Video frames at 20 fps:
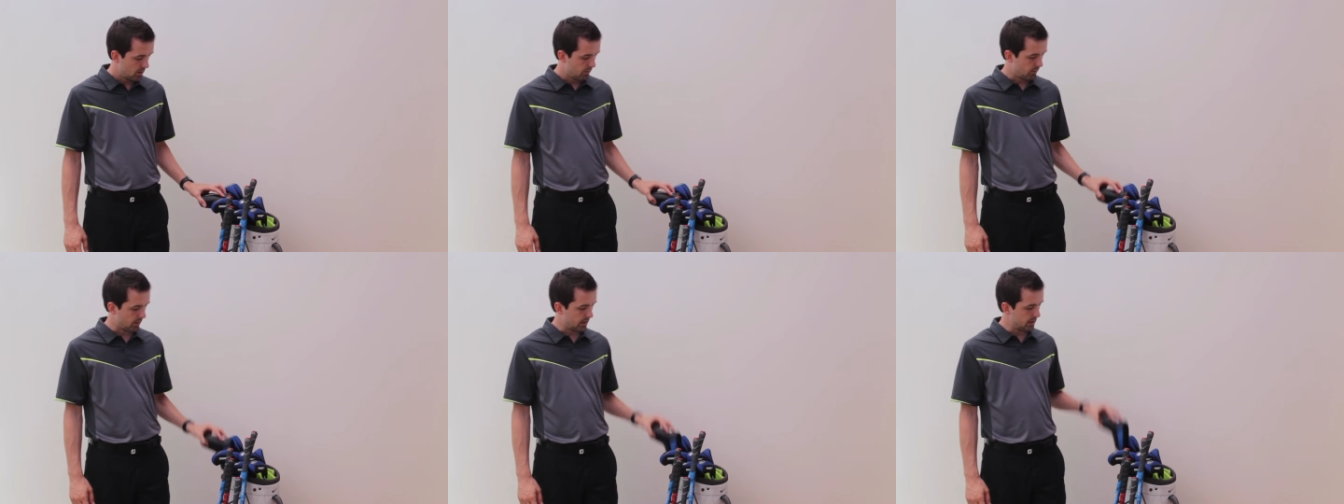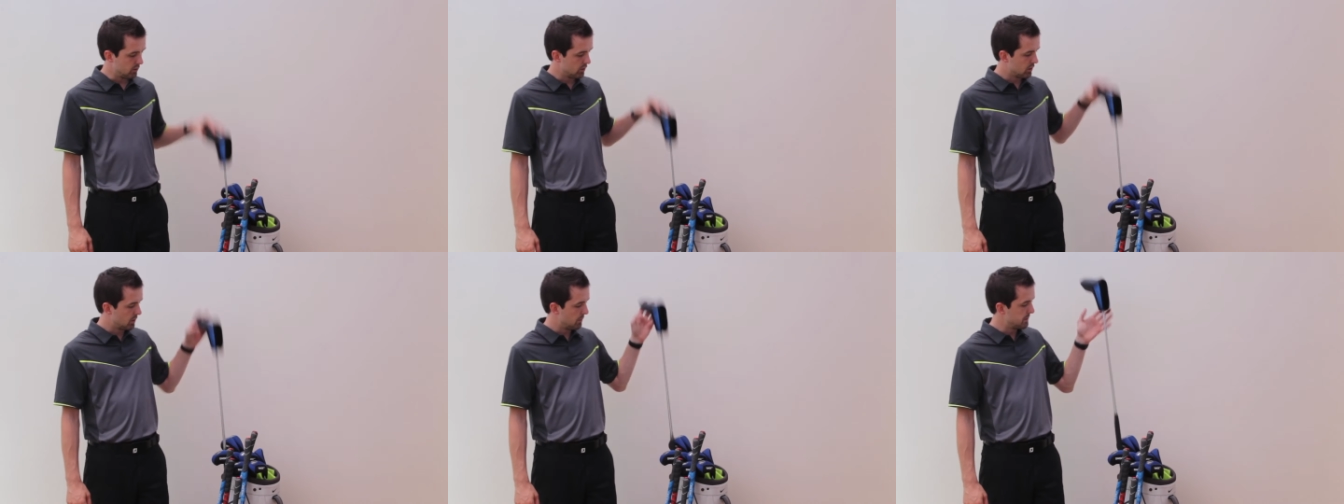
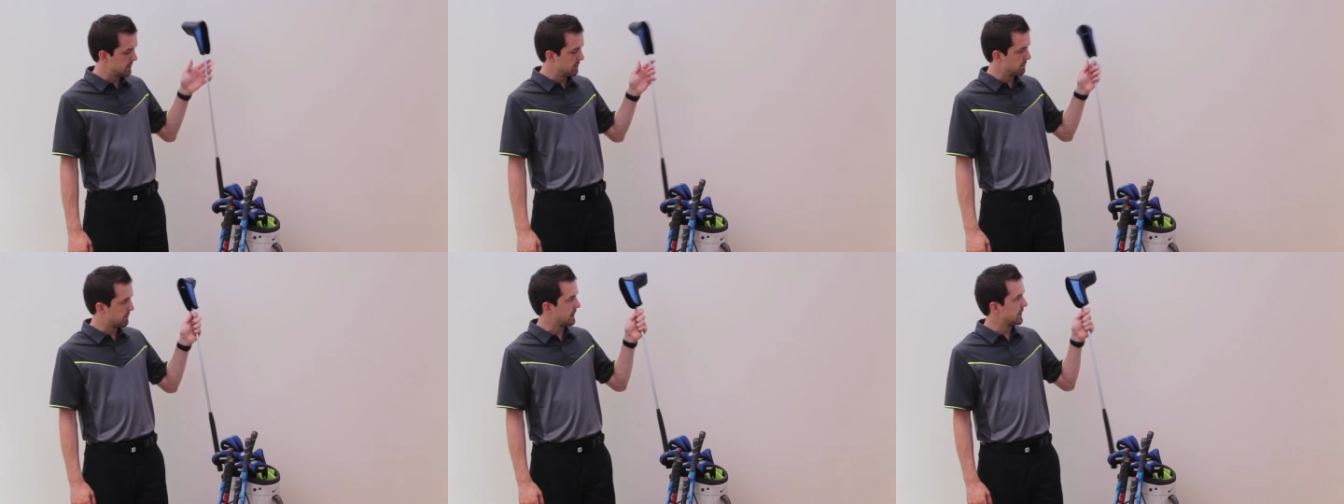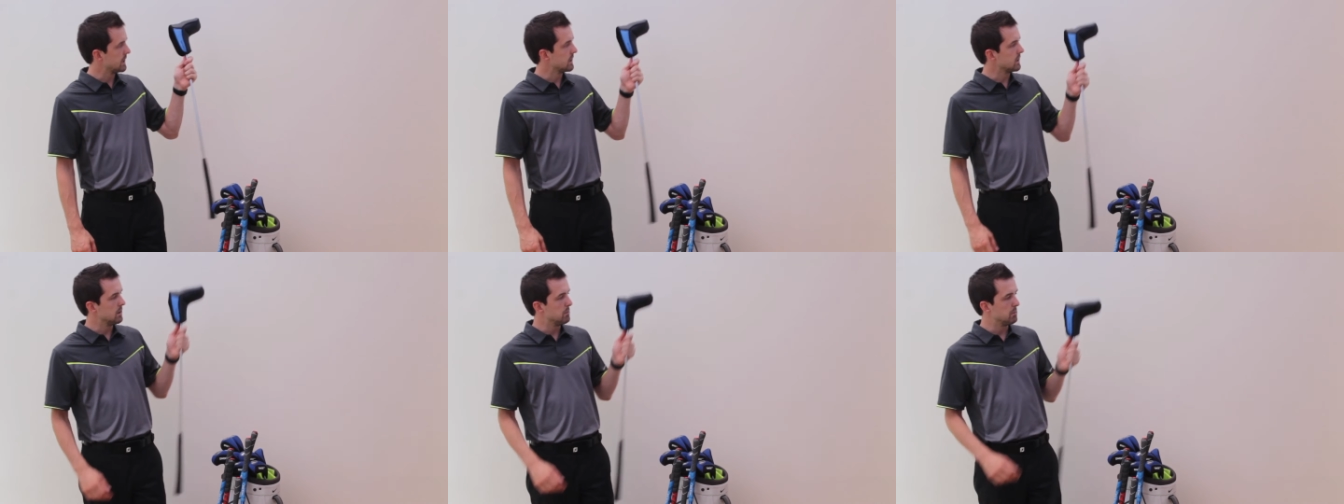Final club in the
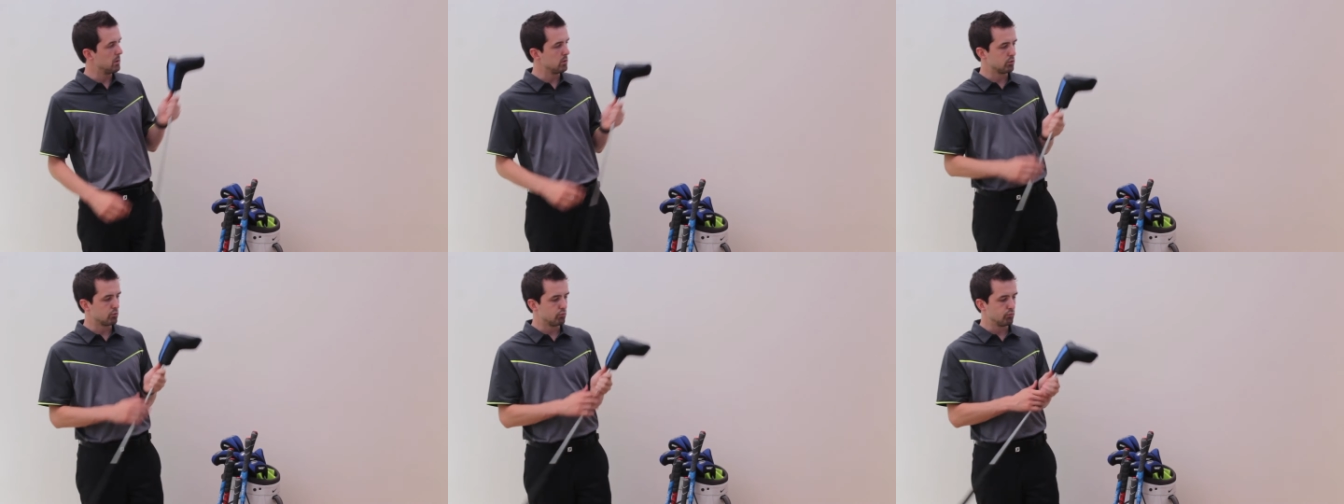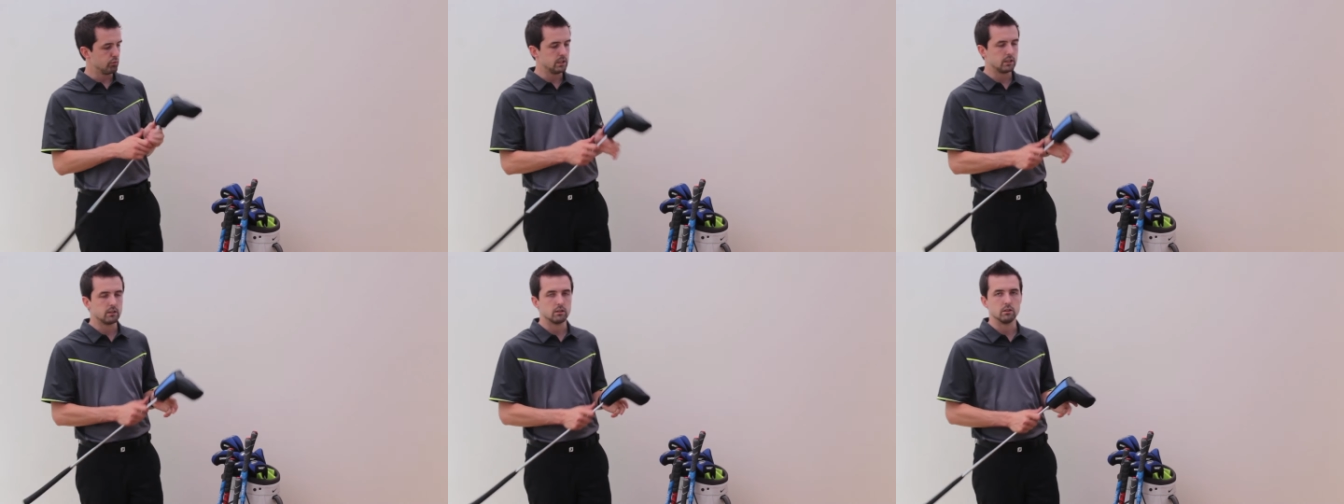bag and the most
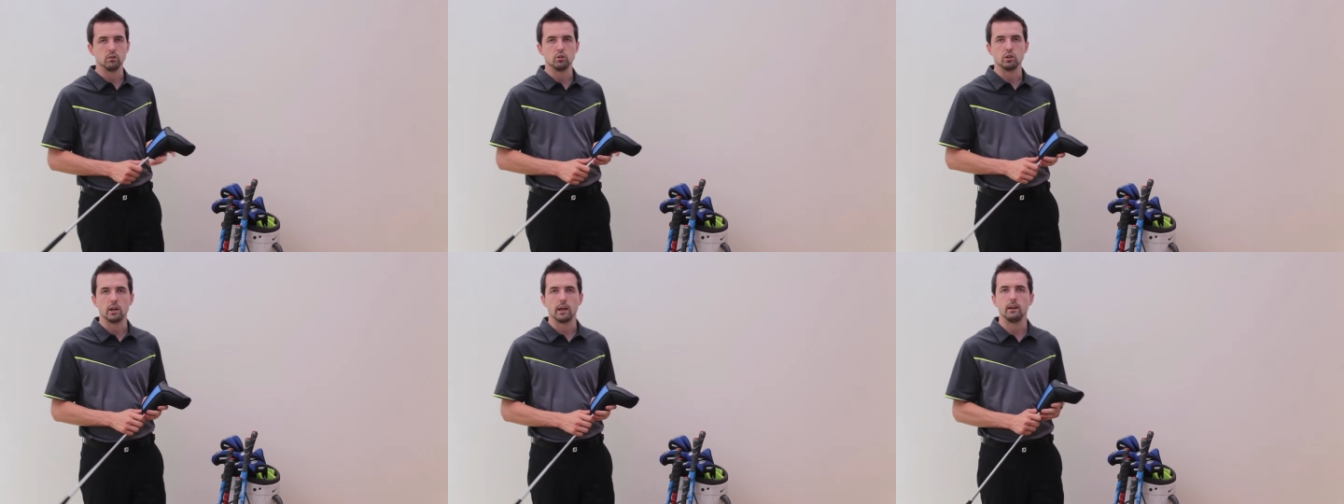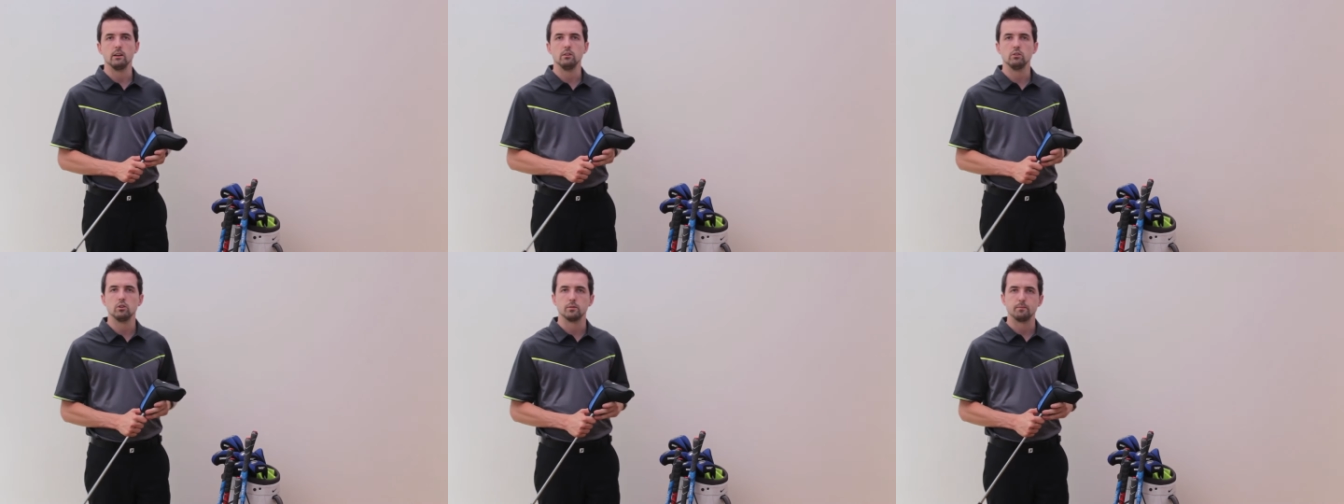recent
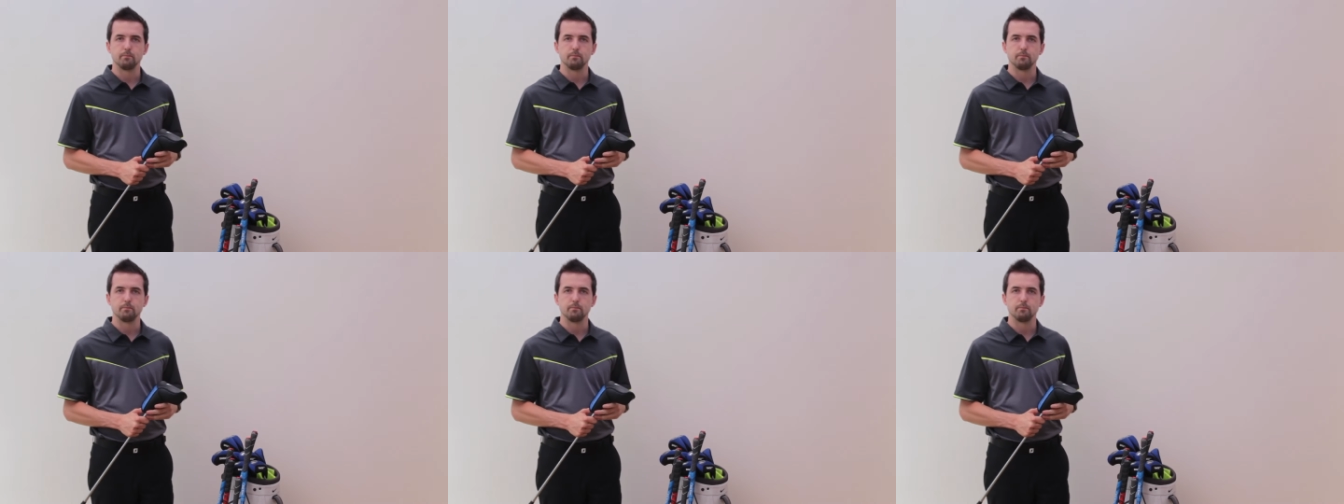change.